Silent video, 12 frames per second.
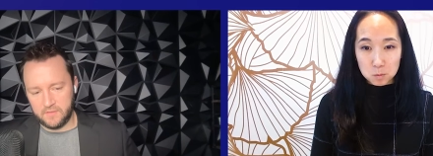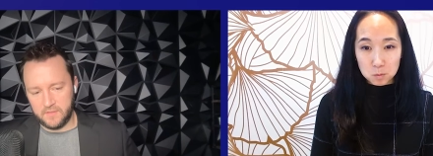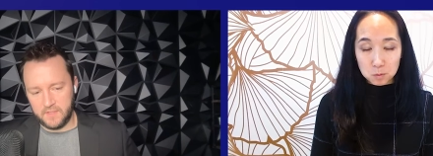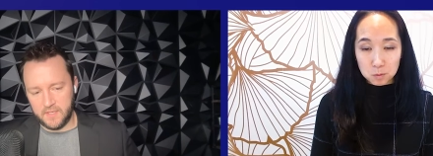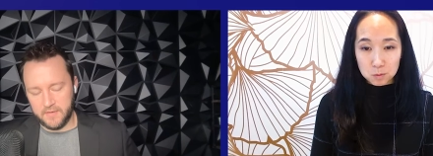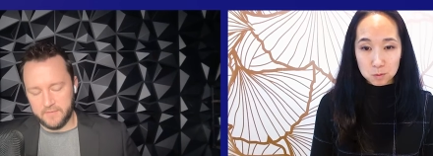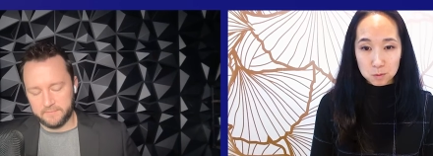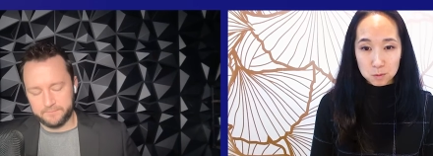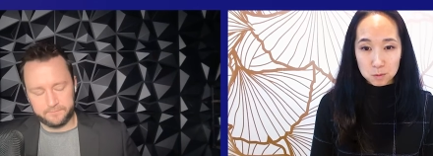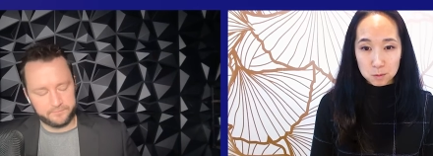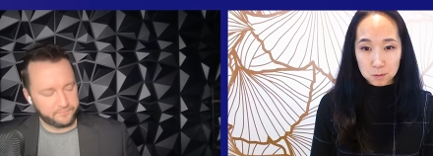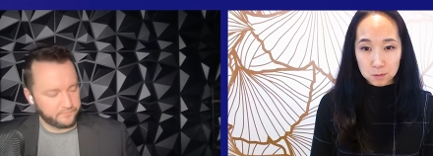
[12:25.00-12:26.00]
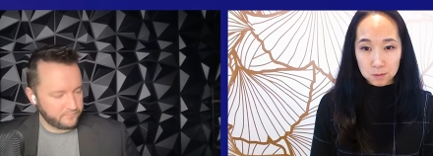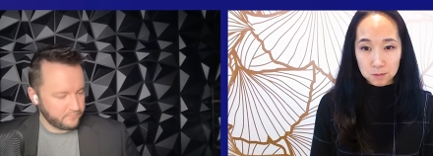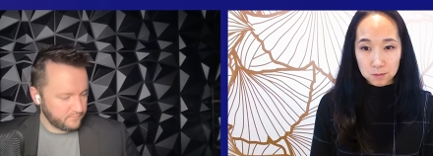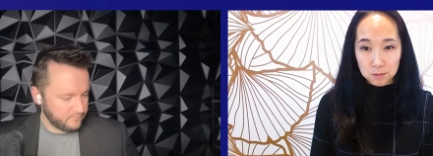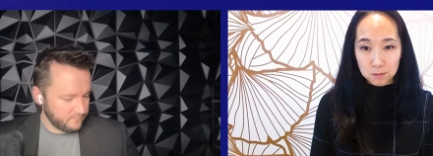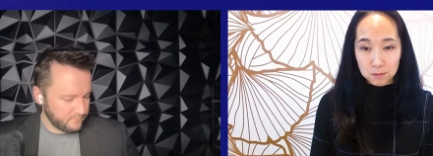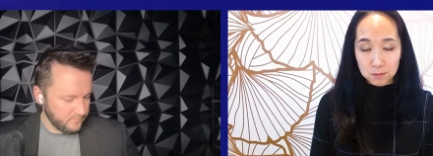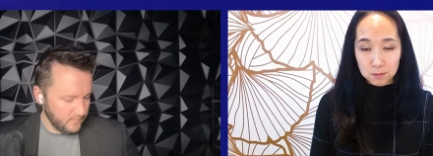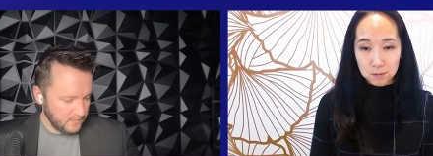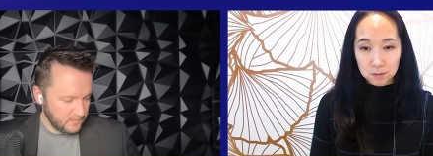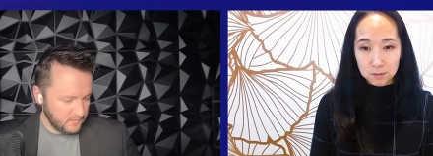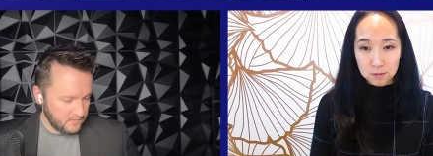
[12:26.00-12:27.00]
Speaker 1: the um,
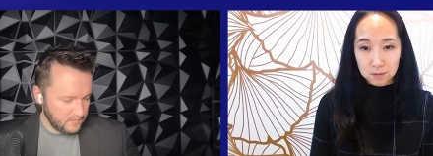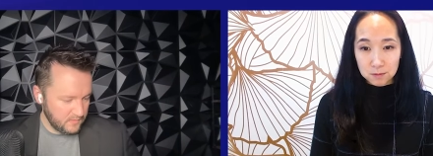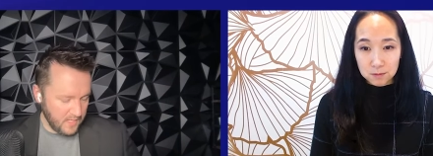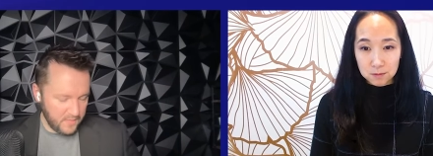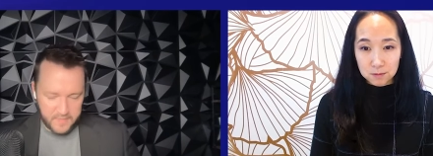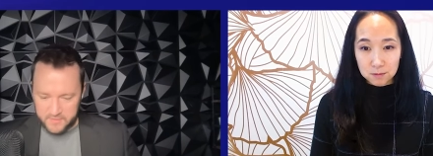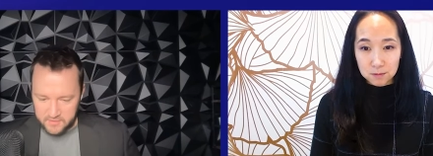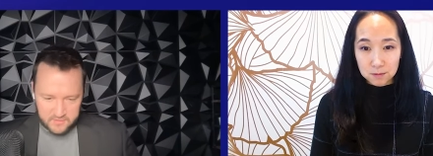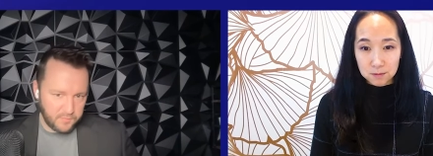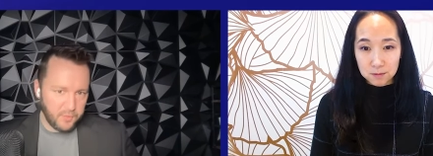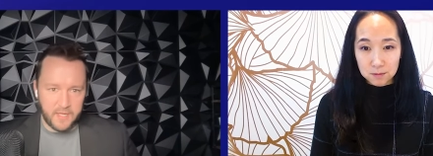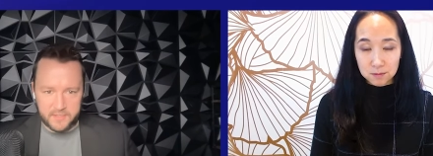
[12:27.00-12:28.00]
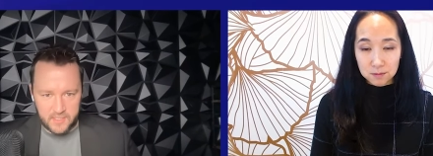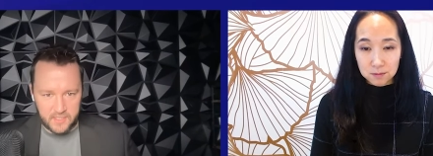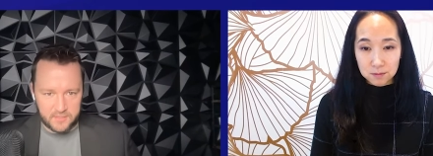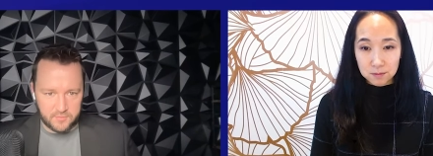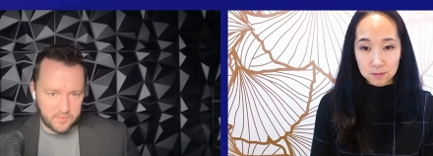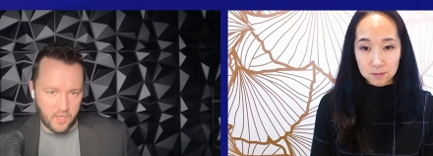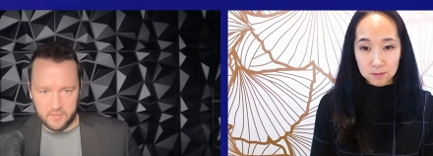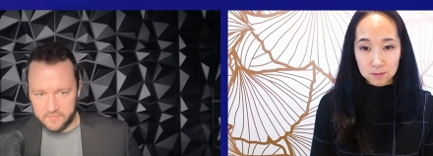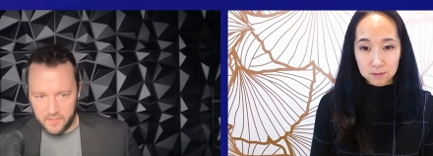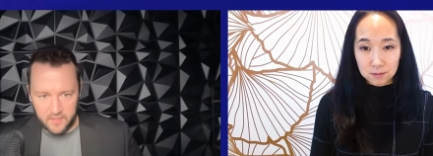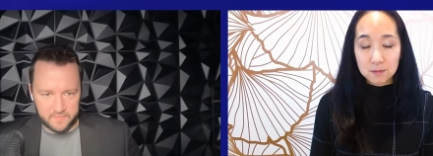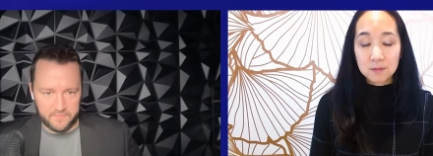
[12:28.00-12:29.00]
I mentioned the supply chain issue with COVID,
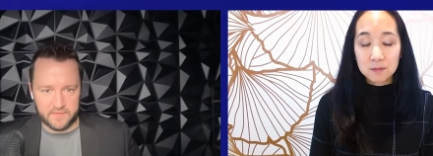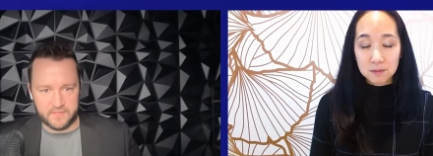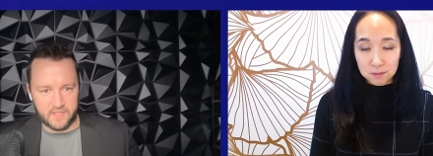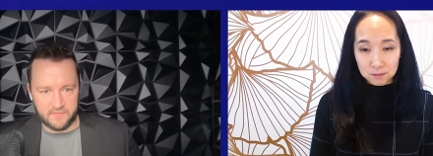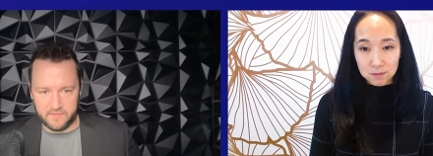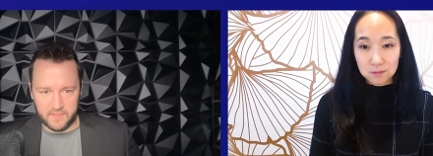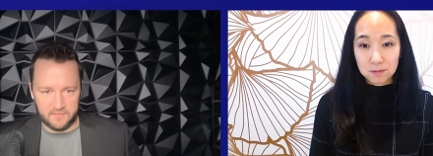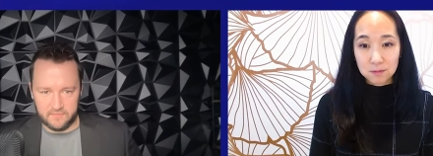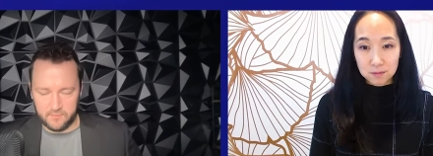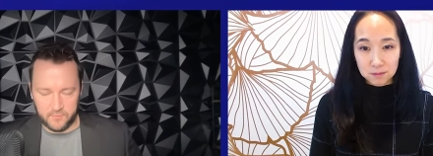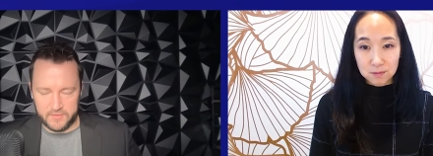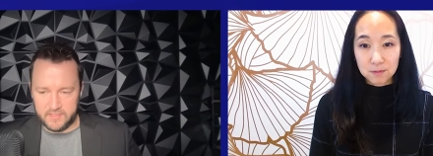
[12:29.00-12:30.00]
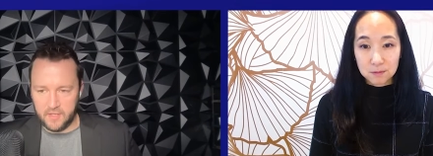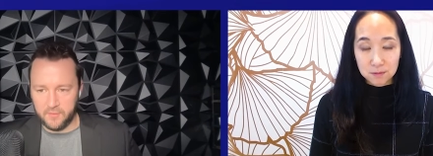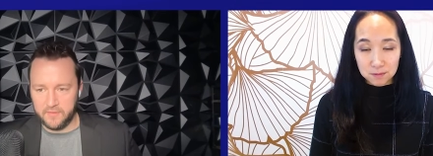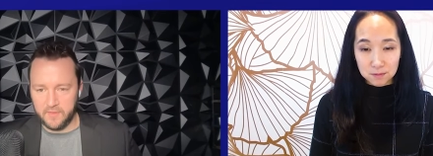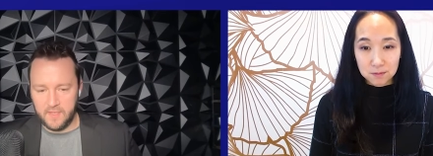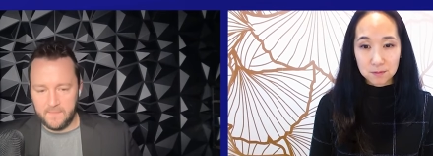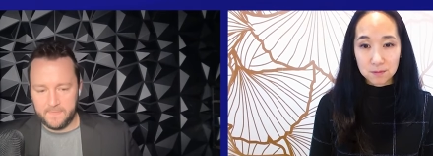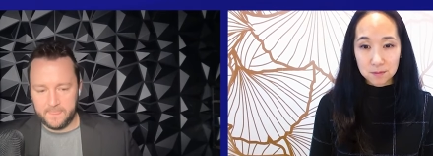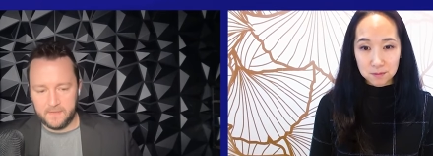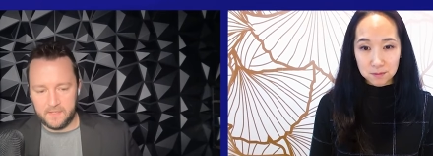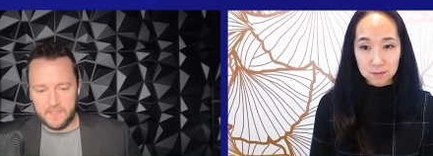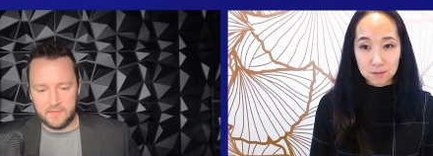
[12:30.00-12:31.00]
all that fun stuff that we dealt with
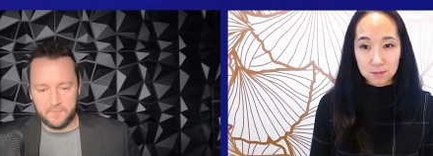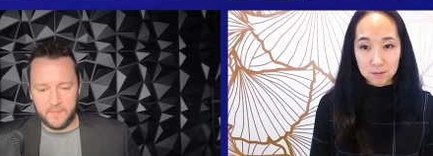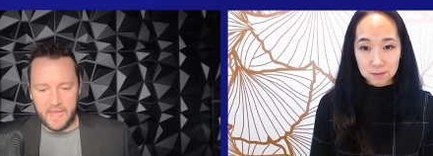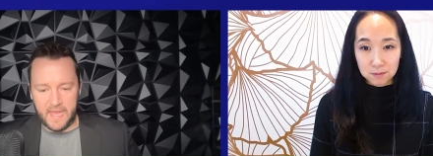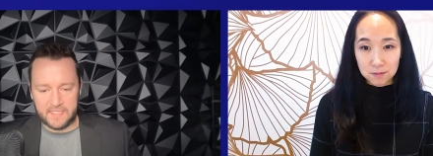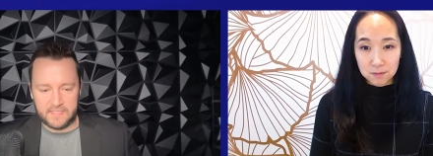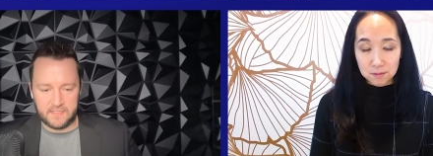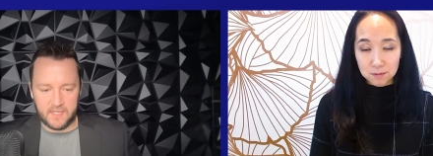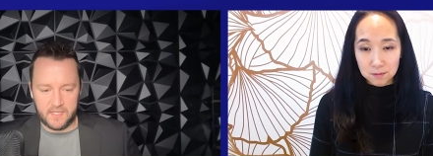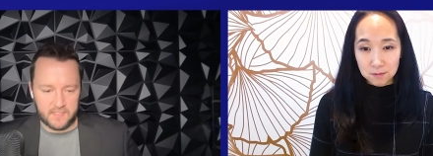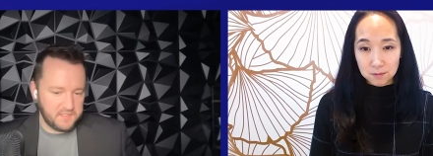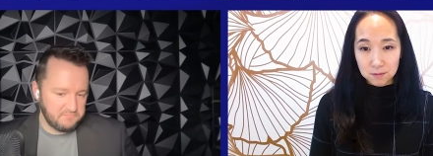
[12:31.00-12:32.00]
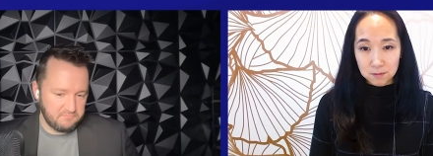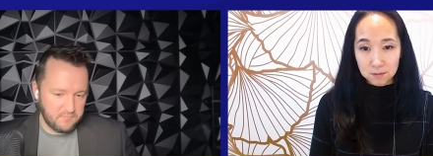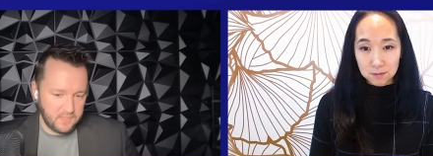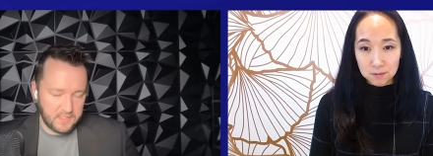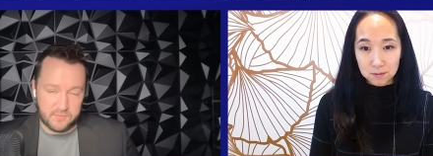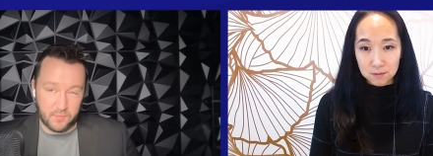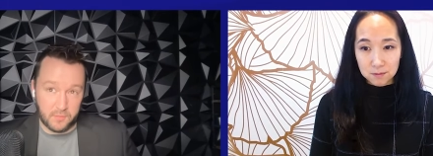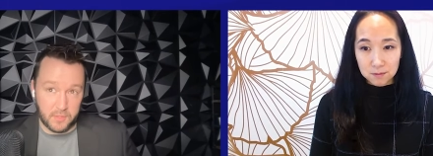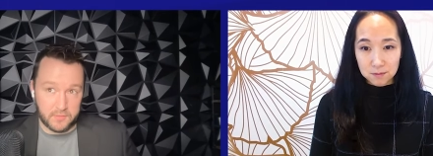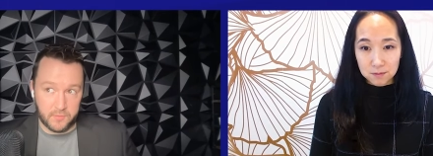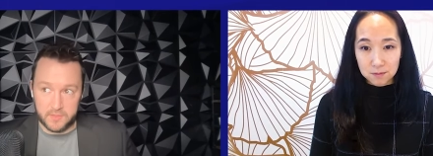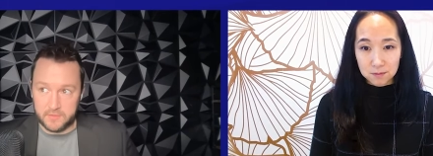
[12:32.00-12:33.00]
in the past. Like, I guess we're
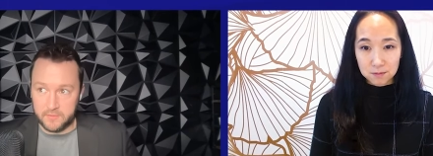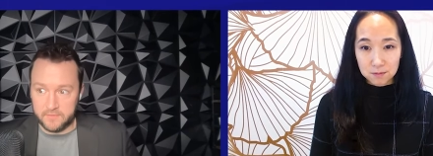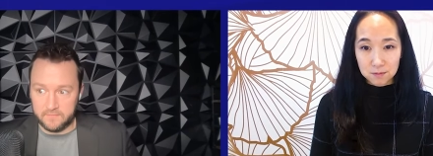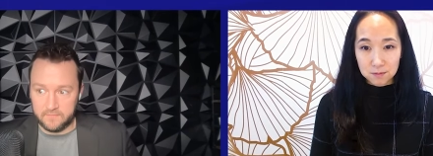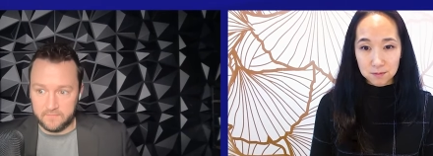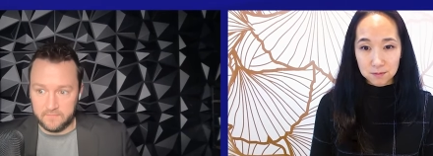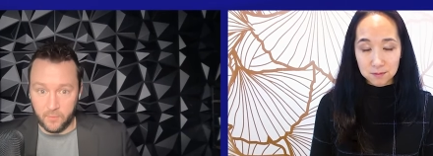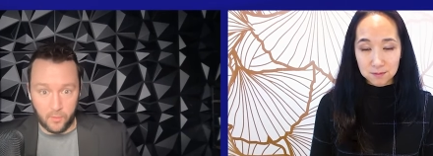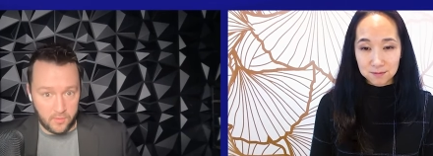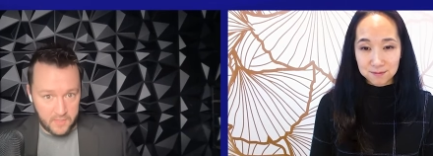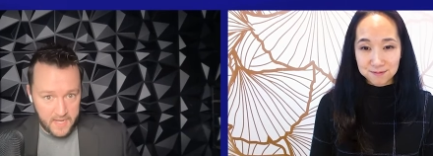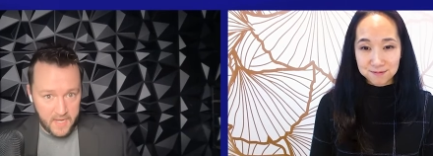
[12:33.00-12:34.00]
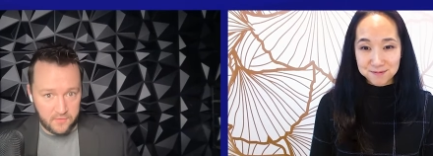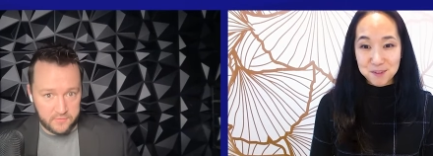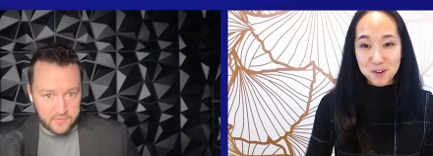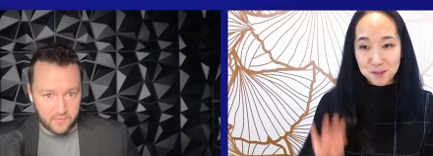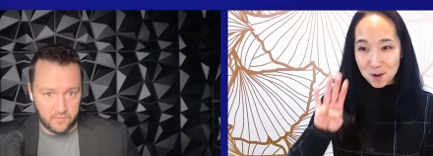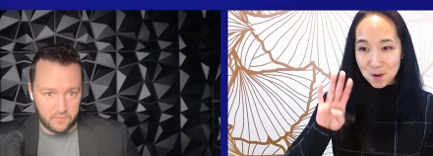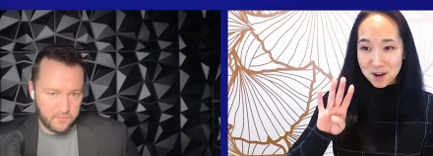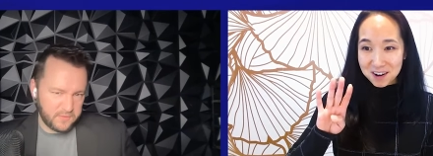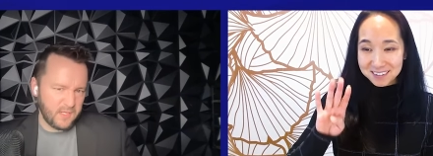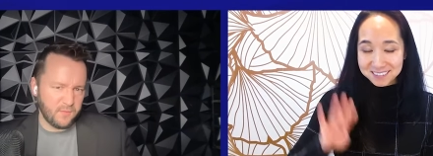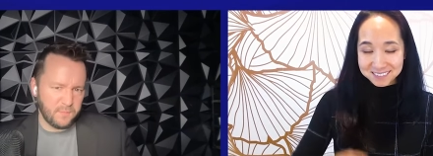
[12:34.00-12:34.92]
what twenty twenty-four now, so we'll, we'll say we're